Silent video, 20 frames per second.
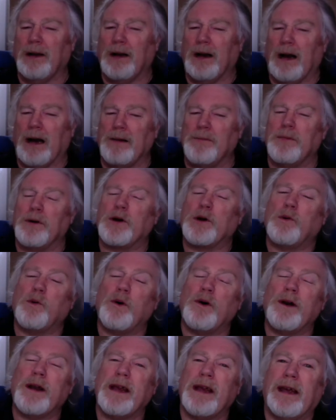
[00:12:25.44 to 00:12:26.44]
And
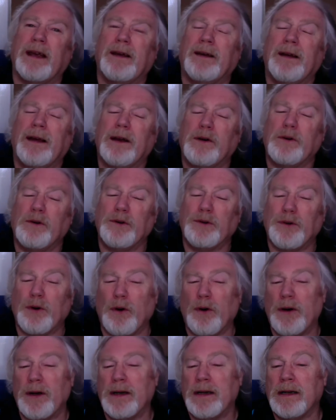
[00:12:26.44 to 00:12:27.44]
MacQuarrie goes
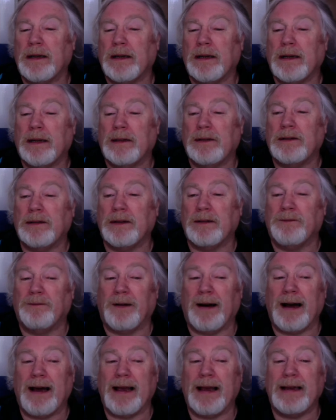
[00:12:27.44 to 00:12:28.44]
on to
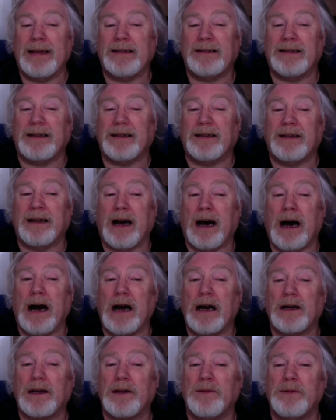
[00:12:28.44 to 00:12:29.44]
advise that the
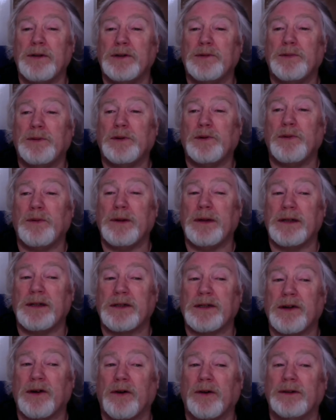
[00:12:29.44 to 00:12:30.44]
arguments between the
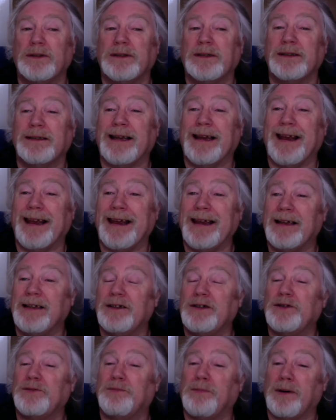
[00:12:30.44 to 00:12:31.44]
Scots and the
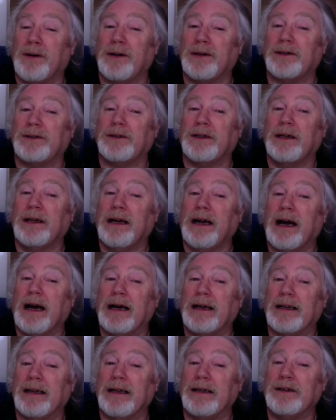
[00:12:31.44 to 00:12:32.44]
English monks
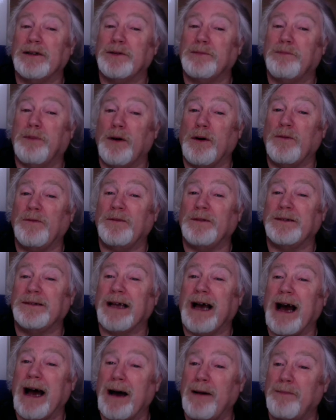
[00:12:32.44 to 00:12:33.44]
at Inishboffin
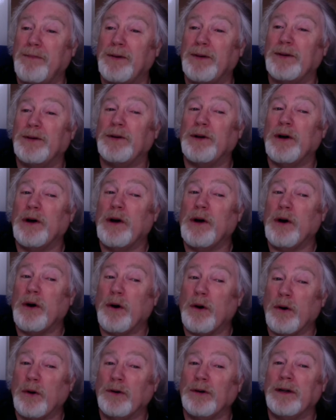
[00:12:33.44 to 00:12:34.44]
happened
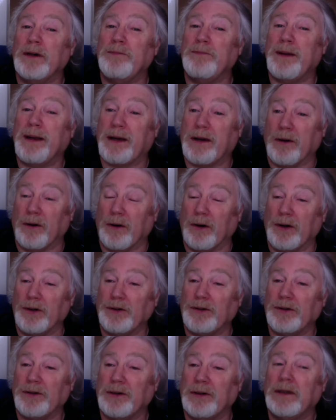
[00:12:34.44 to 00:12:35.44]
only
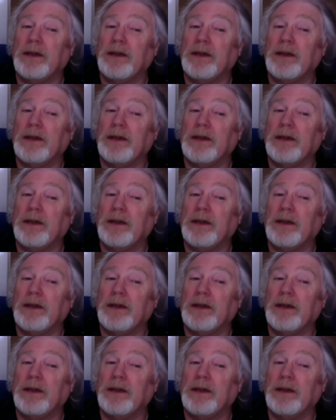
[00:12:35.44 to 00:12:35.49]
because